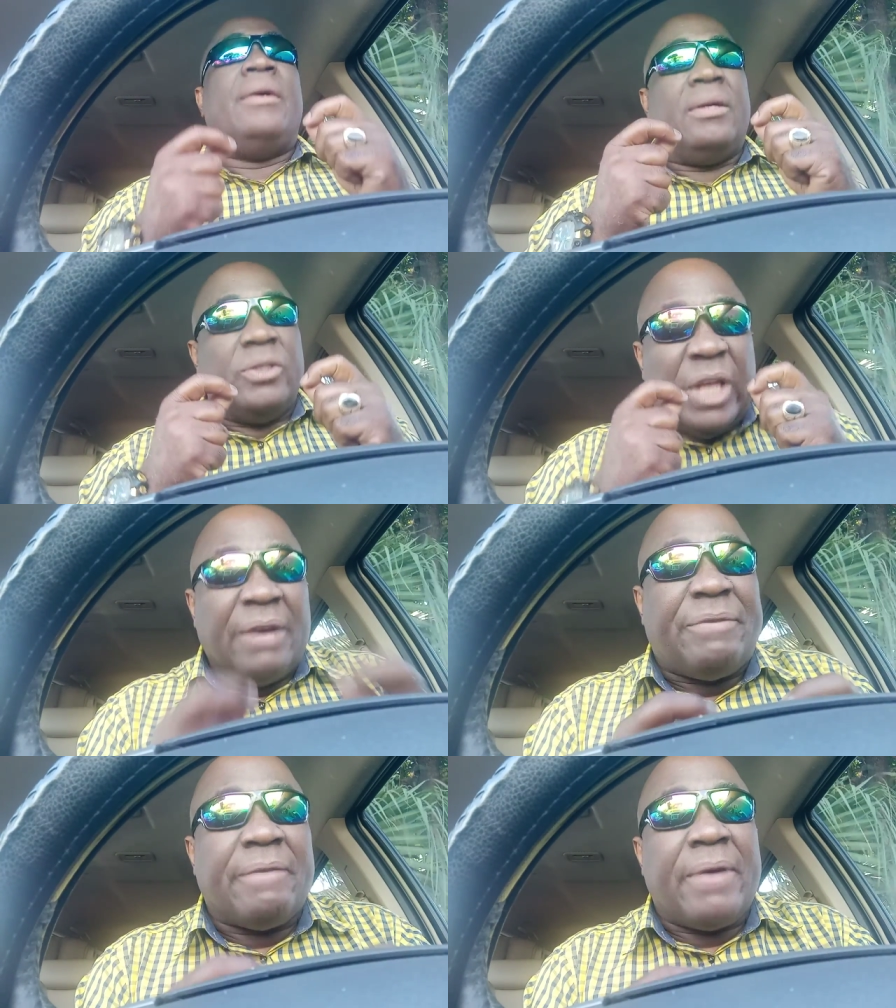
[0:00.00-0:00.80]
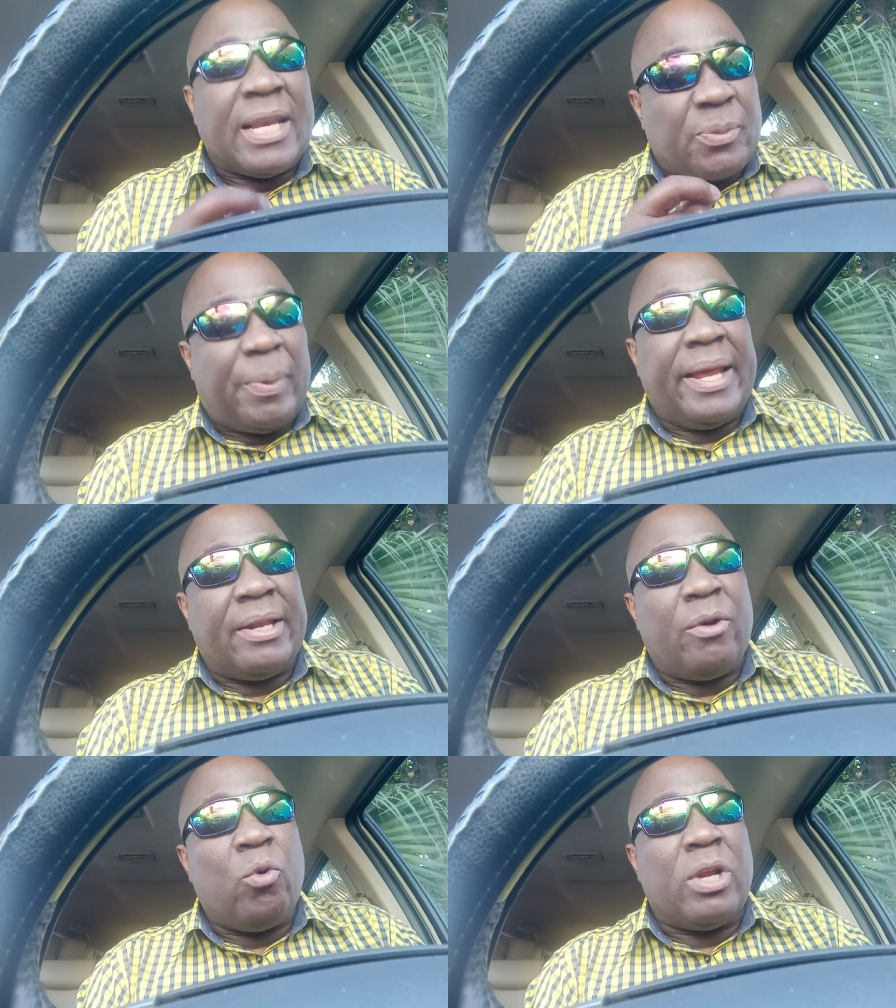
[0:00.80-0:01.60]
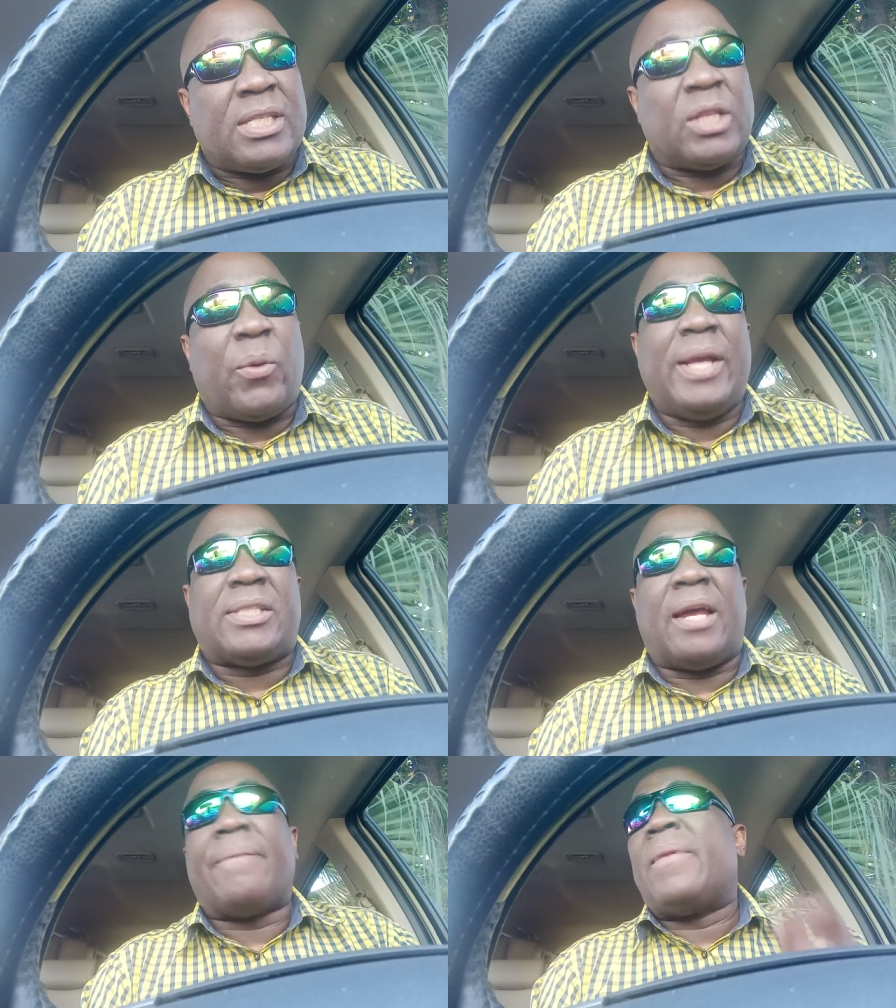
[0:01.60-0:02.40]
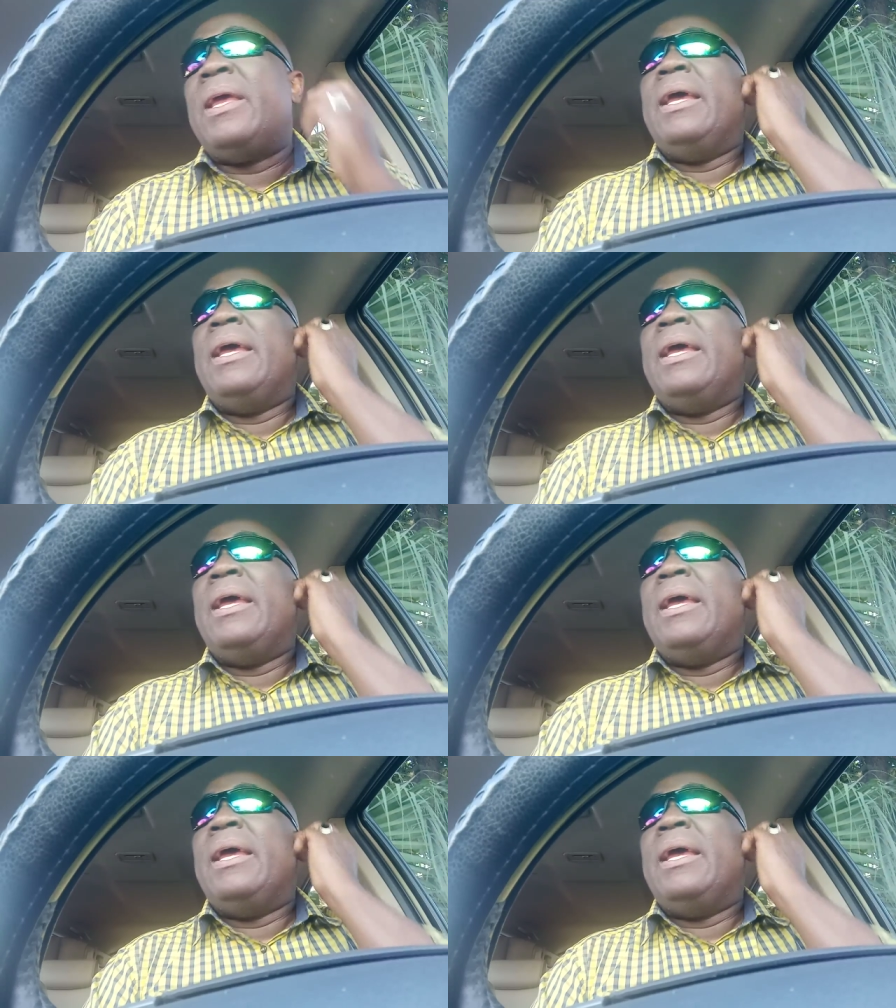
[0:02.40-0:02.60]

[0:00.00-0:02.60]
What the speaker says: JFF explained the situation.